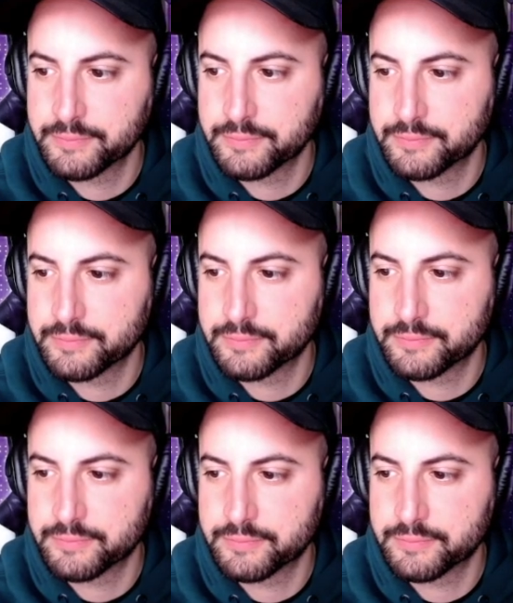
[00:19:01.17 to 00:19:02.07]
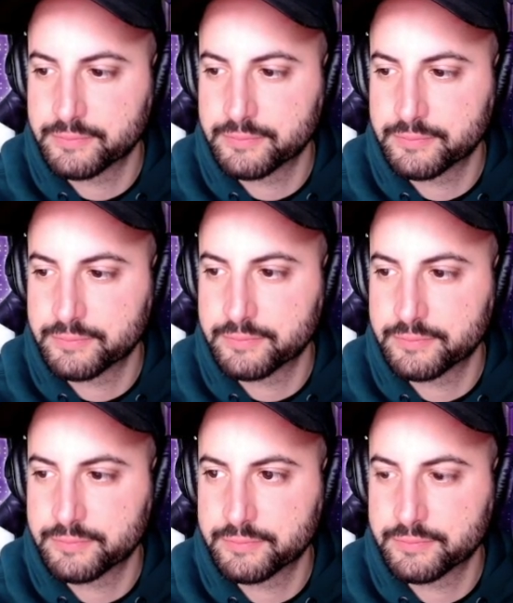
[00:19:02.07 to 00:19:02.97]

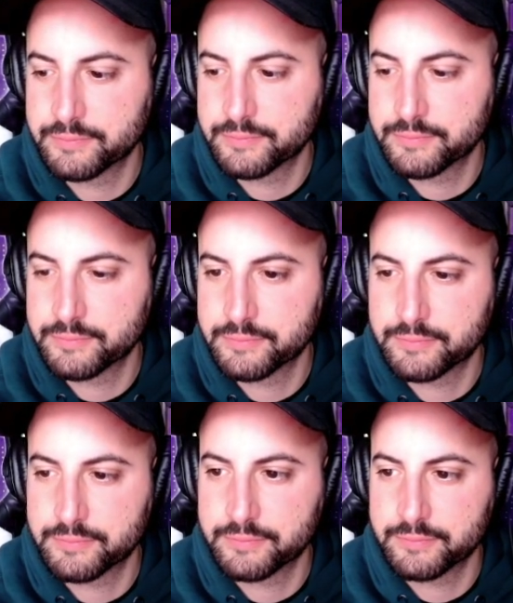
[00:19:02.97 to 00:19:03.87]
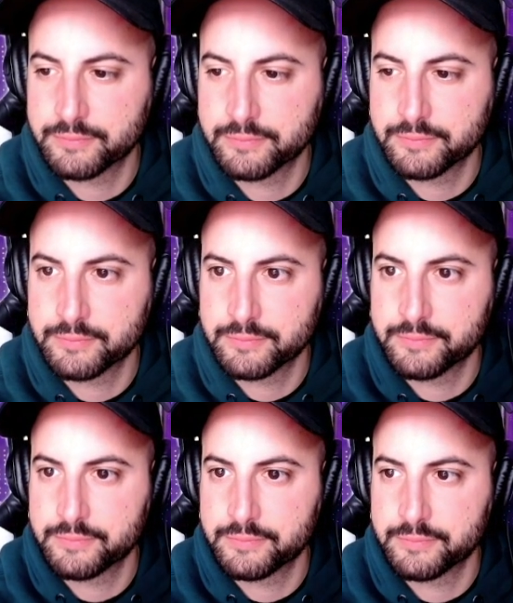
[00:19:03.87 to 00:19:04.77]
(not speaking)